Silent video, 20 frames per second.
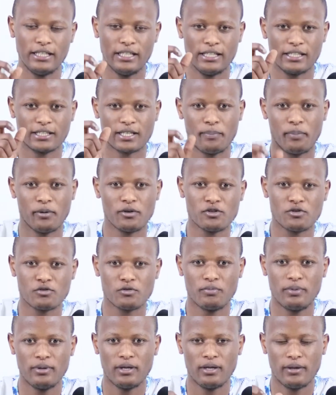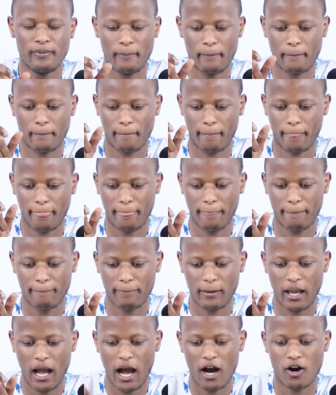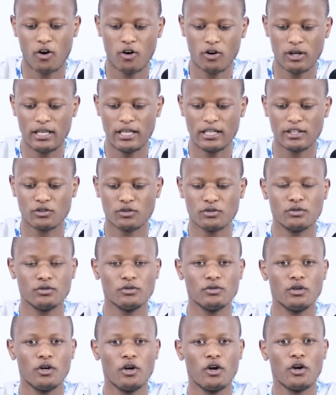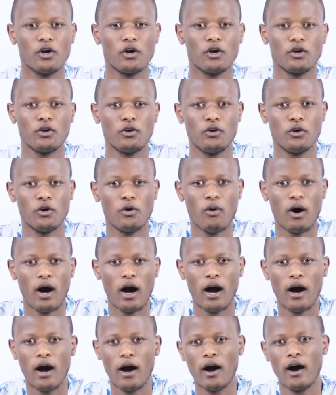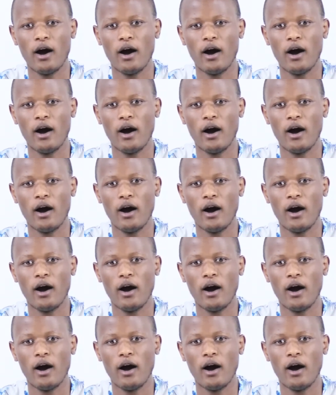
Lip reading: it's supposed to be according to your